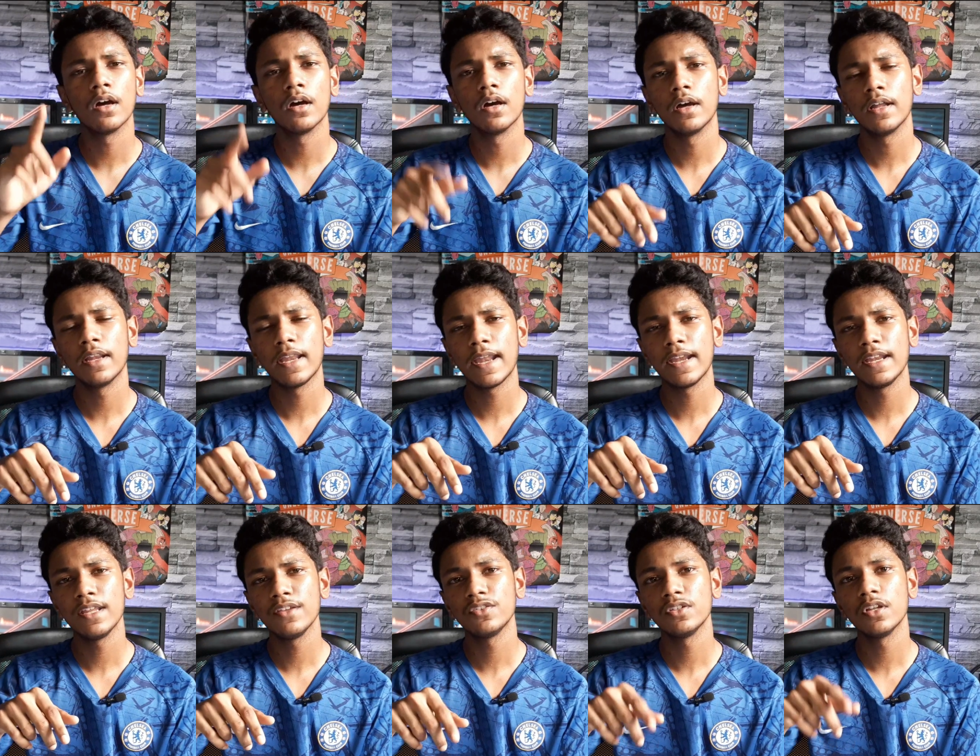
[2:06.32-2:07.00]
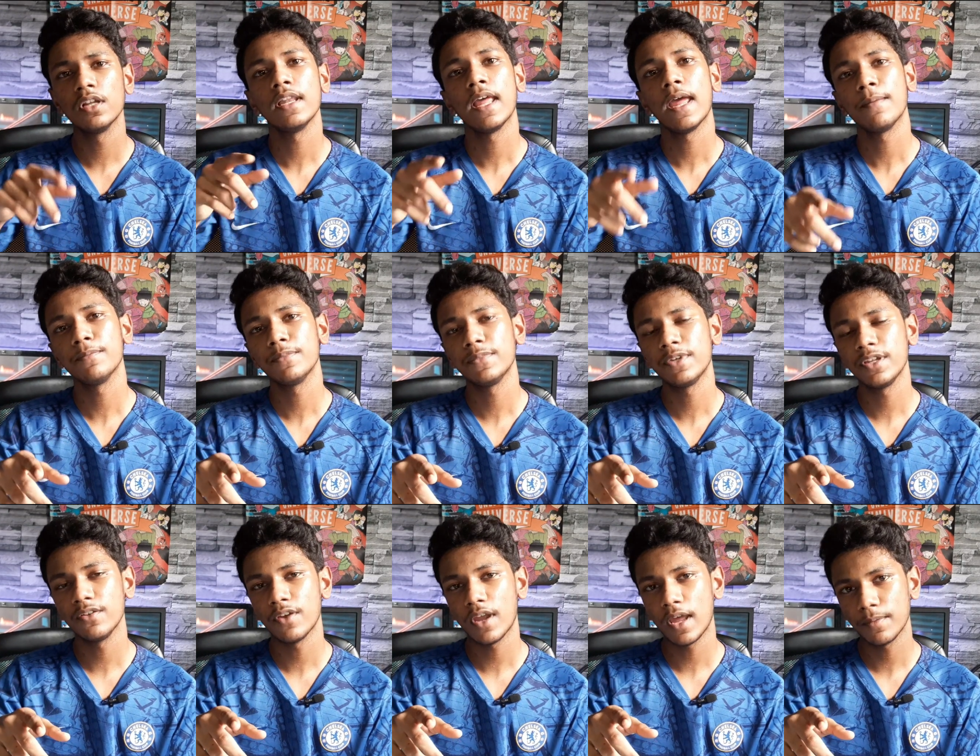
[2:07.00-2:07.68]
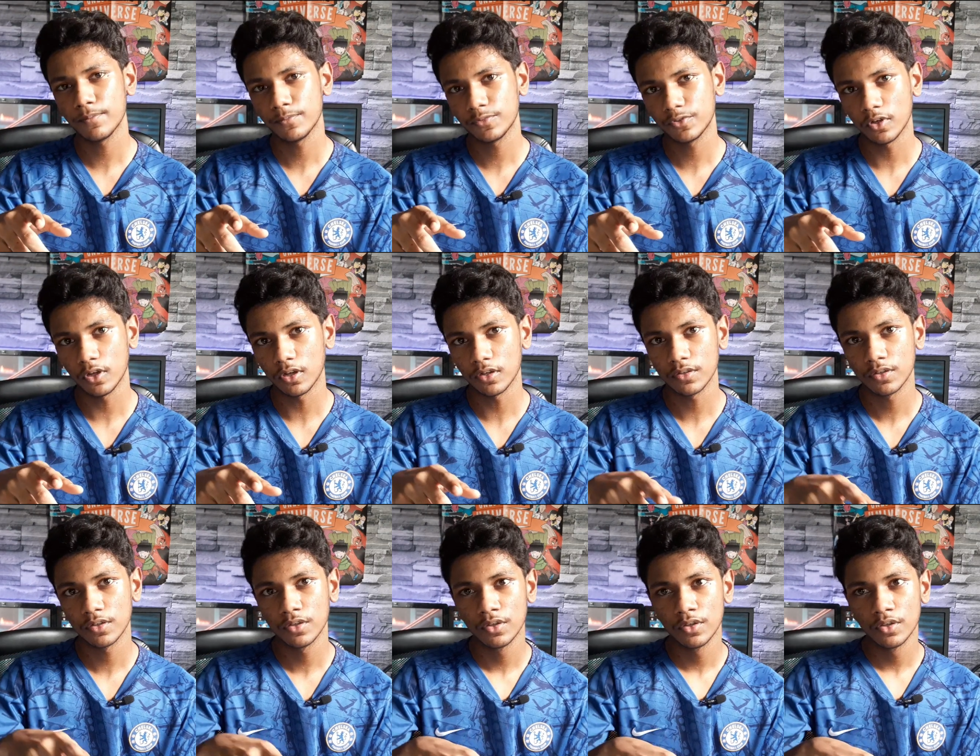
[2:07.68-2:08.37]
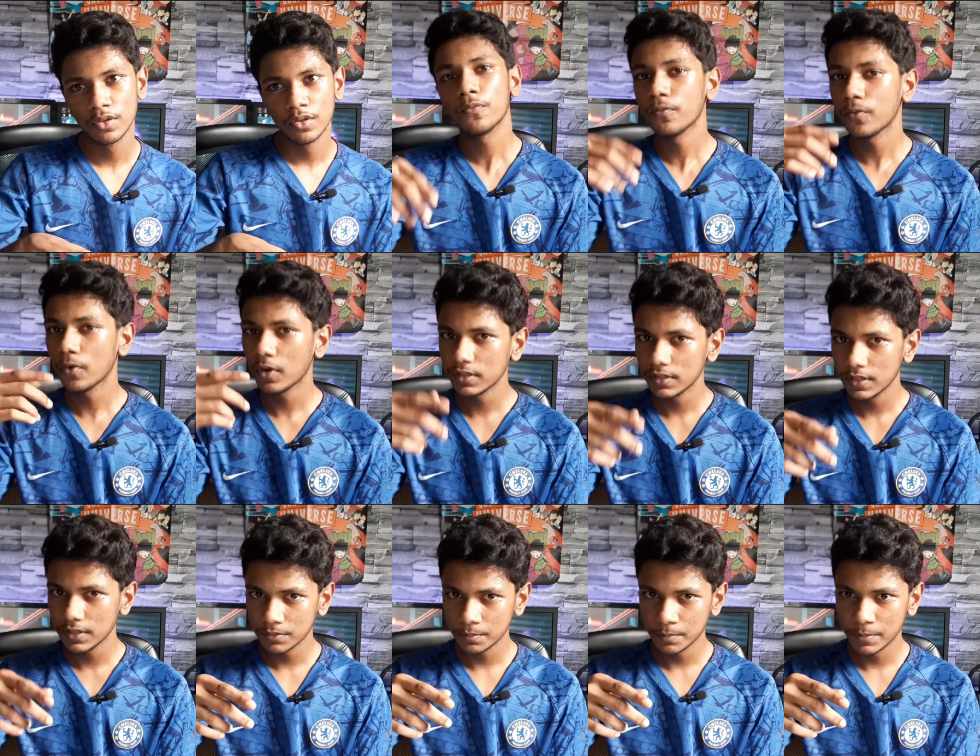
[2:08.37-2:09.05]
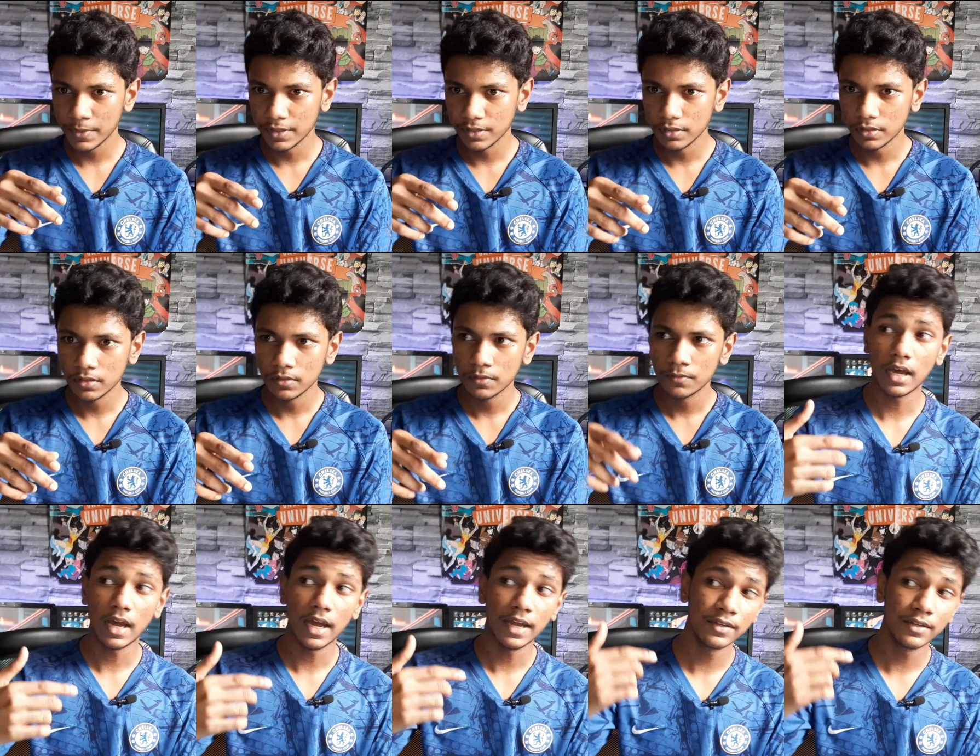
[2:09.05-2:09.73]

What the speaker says: an additional empty RAM slot. For this build, I